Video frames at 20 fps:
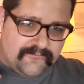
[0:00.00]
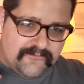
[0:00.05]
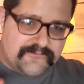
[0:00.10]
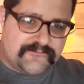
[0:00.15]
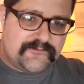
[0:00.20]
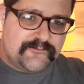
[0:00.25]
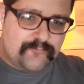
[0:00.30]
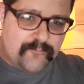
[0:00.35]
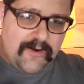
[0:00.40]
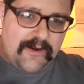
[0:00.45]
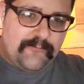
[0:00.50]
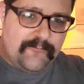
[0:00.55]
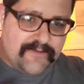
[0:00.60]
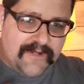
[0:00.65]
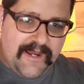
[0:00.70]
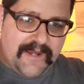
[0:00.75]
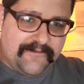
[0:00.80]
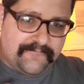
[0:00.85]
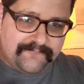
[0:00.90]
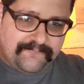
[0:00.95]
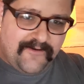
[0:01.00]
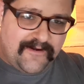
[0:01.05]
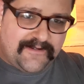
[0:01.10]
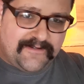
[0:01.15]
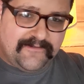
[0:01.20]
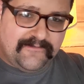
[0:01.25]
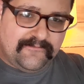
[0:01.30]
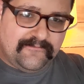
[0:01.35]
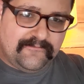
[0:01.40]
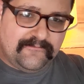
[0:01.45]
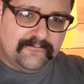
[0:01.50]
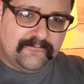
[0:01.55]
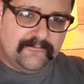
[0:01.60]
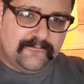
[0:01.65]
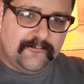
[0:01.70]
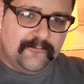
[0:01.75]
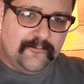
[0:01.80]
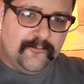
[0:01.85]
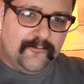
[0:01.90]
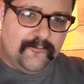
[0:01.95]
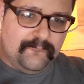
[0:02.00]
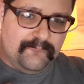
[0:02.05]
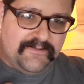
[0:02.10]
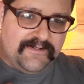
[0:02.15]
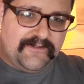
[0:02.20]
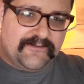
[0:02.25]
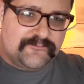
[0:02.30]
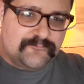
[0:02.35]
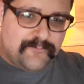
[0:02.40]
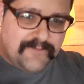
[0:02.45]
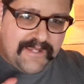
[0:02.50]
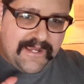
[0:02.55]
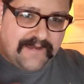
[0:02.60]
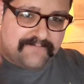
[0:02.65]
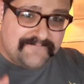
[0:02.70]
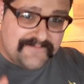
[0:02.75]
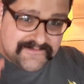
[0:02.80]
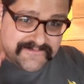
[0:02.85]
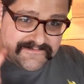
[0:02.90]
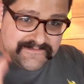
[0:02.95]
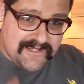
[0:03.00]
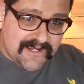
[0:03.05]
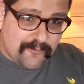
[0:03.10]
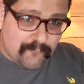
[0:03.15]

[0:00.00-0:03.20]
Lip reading: is why we got to fight. Because we have a say.